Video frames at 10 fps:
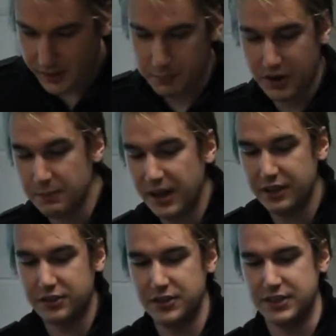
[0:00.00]
But on
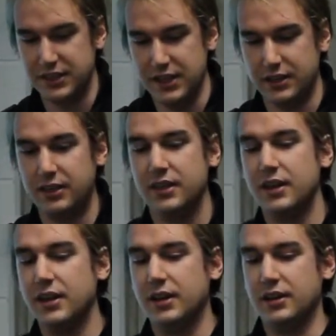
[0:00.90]
May 13th,
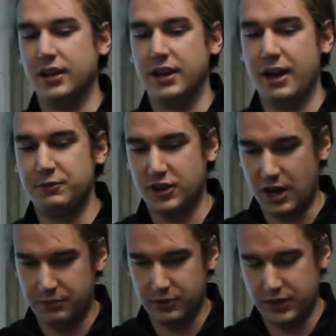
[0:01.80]
like, after a
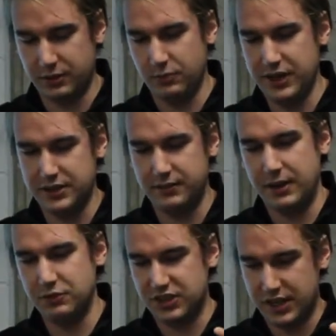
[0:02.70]
couple, of like, weeks of
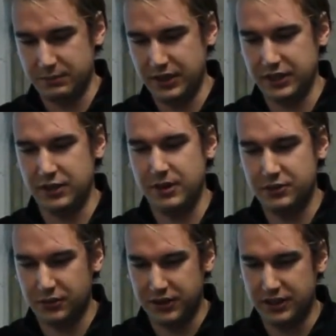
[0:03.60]
them just kind of being there, May
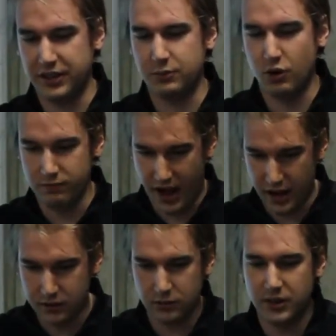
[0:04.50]
13th, like, more
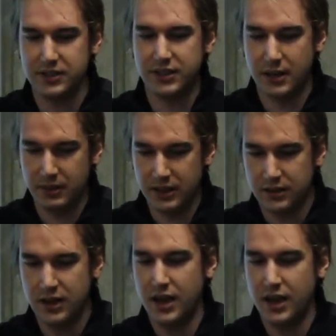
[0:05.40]
radical ones came in